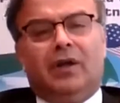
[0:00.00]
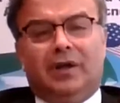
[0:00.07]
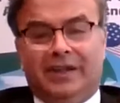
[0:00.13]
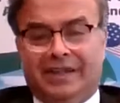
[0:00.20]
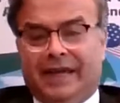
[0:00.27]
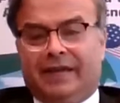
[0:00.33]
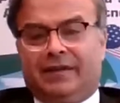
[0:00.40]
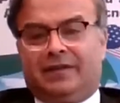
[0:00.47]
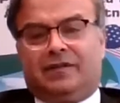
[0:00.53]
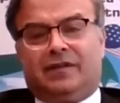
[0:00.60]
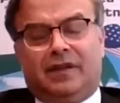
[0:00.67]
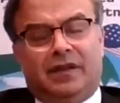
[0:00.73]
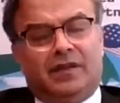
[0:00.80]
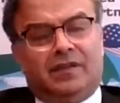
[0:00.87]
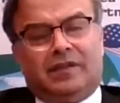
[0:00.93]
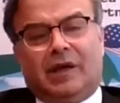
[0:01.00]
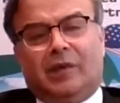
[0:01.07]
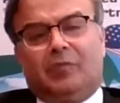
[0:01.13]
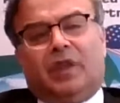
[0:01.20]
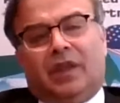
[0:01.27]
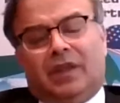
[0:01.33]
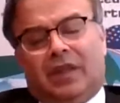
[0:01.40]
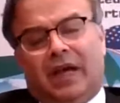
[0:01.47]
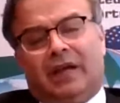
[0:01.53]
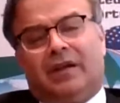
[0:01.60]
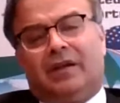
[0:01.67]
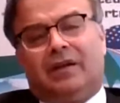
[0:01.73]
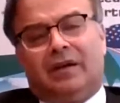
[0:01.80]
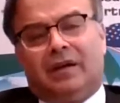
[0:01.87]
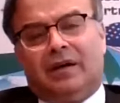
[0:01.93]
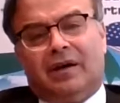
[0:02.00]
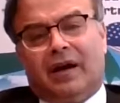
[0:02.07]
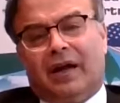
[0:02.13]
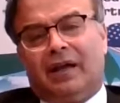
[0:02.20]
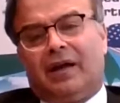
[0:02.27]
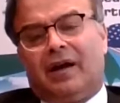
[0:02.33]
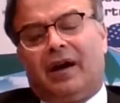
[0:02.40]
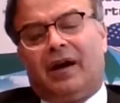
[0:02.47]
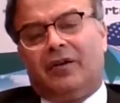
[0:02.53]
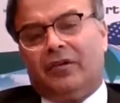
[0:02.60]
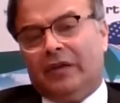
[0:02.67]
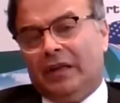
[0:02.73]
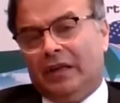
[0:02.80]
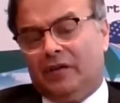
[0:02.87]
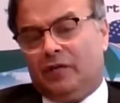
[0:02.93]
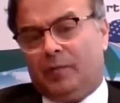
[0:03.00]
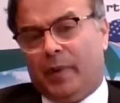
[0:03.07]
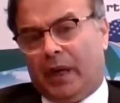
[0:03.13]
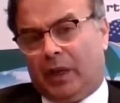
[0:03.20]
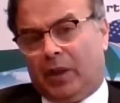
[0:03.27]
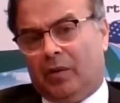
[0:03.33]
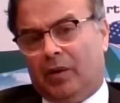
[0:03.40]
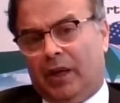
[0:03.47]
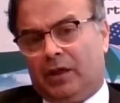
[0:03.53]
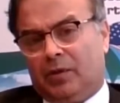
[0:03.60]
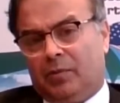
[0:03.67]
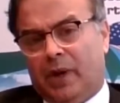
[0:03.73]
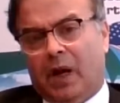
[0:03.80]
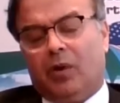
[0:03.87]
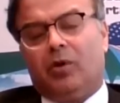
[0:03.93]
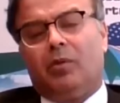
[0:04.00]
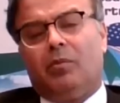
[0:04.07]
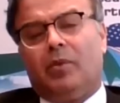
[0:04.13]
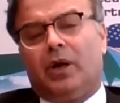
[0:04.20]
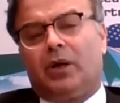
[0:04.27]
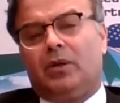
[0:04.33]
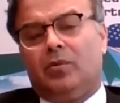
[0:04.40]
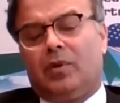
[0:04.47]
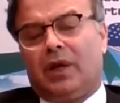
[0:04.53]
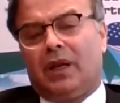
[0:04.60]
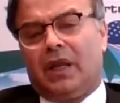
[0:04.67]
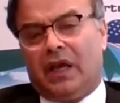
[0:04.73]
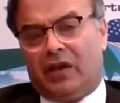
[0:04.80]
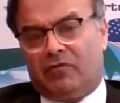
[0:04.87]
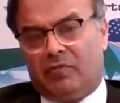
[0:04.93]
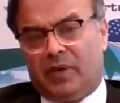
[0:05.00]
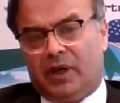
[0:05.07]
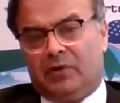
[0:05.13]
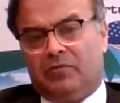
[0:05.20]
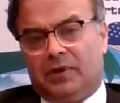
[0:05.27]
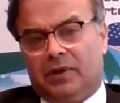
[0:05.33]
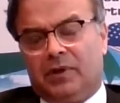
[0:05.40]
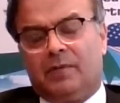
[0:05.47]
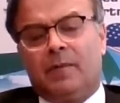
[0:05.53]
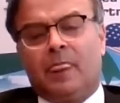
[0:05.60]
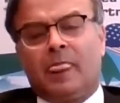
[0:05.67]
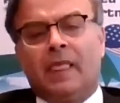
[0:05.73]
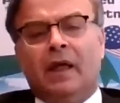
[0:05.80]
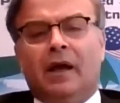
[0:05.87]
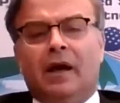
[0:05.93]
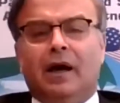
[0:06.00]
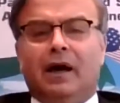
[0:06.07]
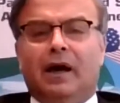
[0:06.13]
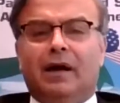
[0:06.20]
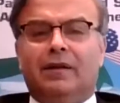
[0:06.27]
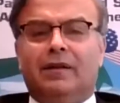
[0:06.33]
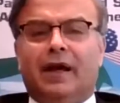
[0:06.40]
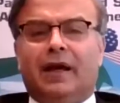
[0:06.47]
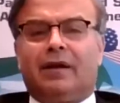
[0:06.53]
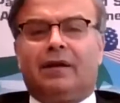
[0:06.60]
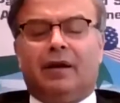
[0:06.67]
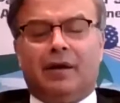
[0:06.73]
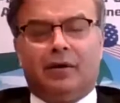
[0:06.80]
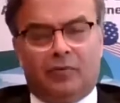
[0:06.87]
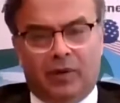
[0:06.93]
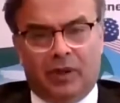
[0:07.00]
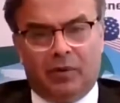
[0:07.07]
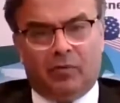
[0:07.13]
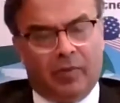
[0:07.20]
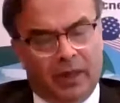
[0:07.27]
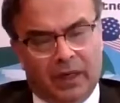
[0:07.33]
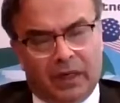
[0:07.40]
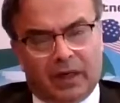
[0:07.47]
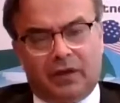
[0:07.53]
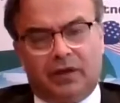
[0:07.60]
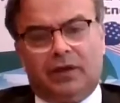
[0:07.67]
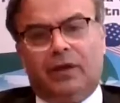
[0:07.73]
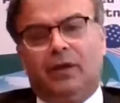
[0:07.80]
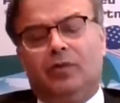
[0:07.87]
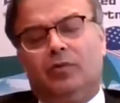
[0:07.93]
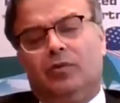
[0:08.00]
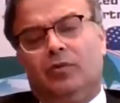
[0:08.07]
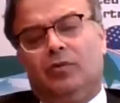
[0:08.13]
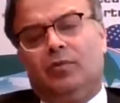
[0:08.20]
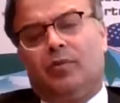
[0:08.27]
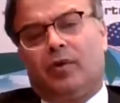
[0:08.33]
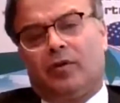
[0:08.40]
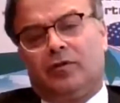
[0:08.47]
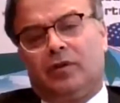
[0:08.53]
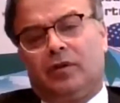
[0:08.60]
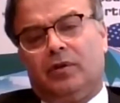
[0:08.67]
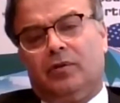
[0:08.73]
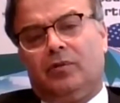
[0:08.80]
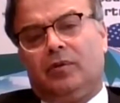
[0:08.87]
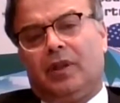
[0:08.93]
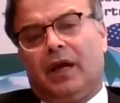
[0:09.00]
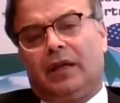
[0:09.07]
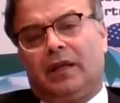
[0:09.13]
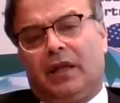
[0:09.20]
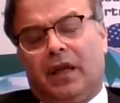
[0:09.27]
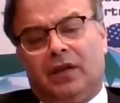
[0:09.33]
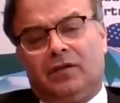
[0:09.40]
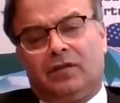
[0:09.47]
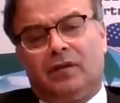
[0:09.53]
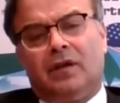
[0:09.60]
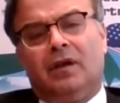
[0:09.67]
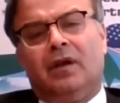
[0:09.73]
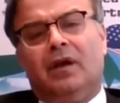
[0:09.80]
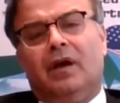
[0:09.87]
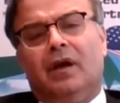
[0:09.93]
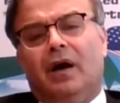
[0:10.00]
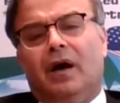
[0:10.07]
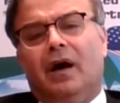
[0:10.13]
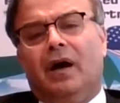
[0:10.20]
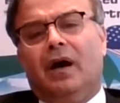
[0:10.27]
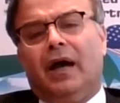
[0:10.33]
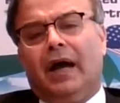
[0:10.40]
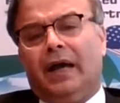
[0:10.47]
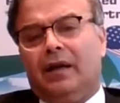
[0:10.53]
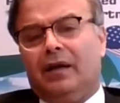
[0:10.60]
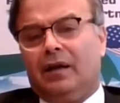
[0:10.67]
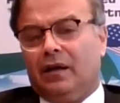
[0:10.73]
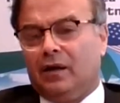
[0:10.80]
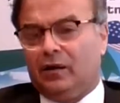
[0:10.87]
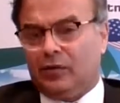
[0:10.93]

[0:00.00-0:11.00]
next is something that I can't really speculate about, but you can have my word that we will continue to prosecute that case and